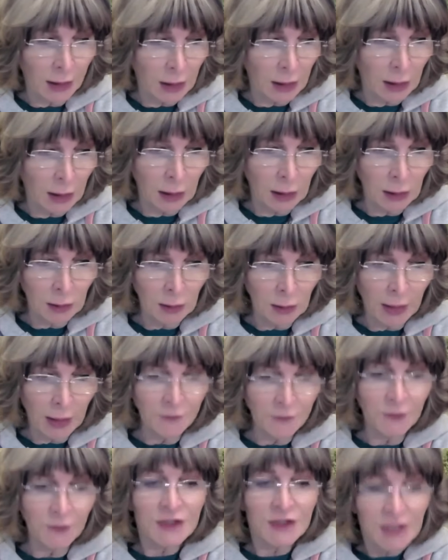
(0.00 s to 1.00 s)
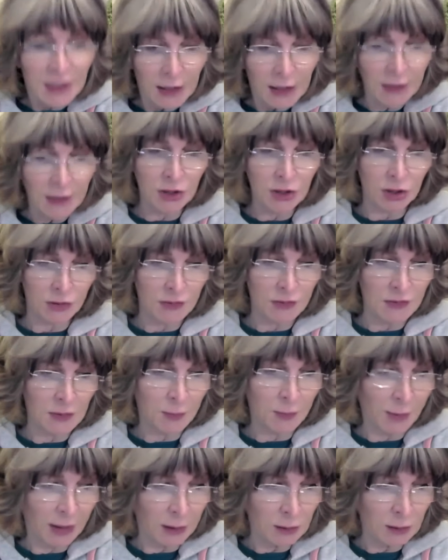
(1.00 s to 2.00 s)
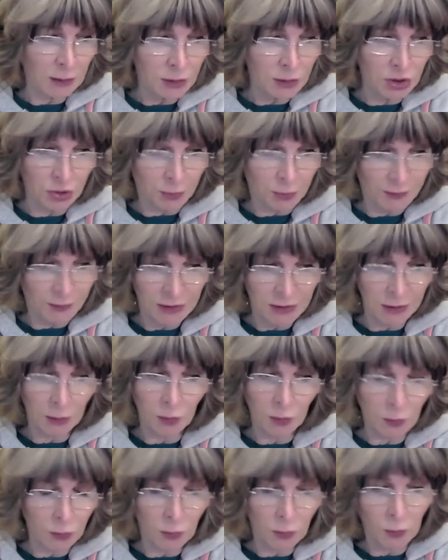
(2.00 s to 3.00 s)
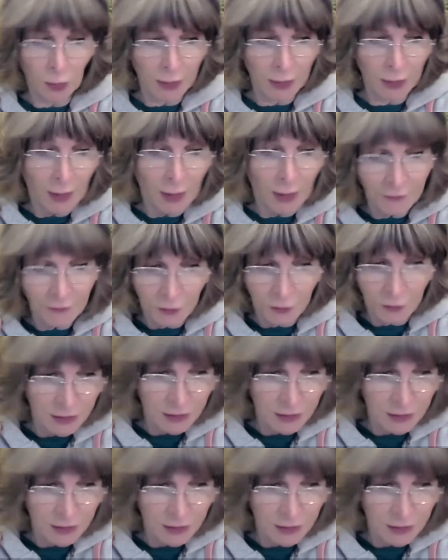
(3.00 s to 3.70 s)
advantageous about Jupiter, wherever